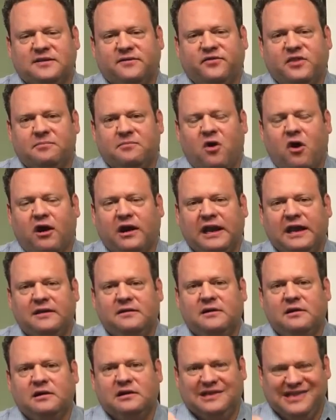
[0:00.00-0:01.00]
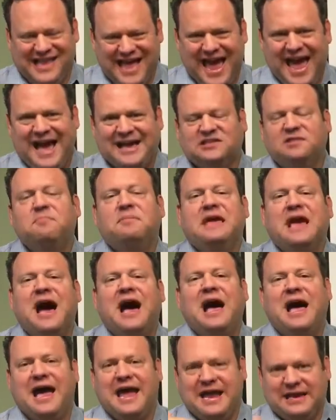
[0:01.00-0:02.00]
of the market last,
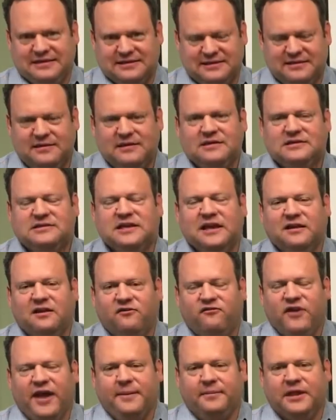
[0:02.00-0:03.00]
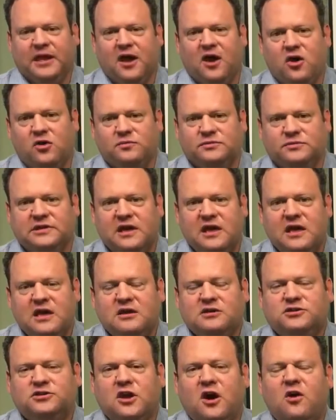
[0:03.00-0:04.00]
behind single family homes.
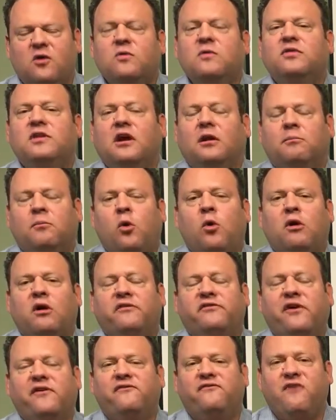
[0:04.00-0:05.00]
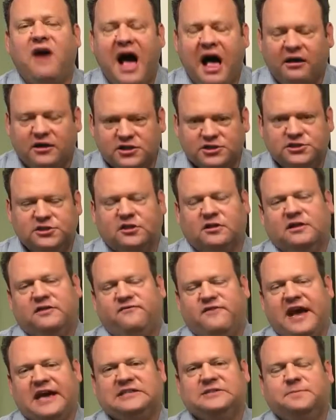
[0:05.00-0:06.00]
So they're more of a volatile
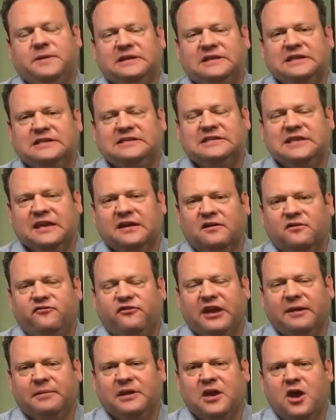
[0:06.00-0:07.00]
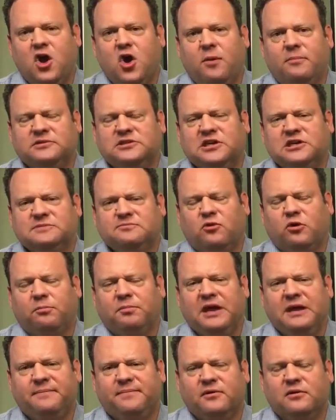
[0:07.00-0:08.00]
investment than single family homes, because more
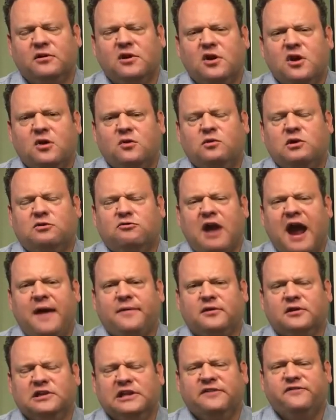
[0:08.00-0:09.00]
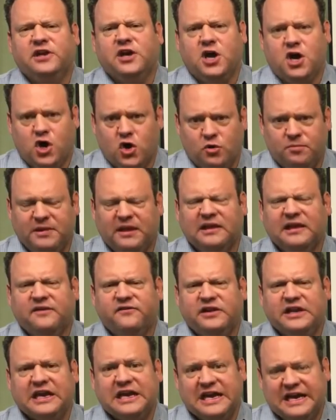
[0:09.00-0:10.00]
people would rather live in a home than
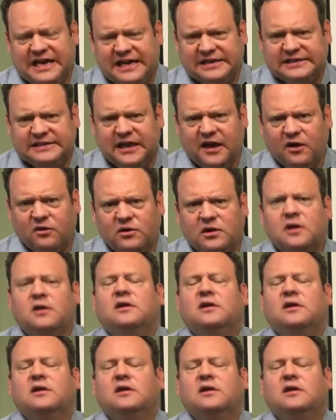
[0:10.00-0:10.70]
live in a condo.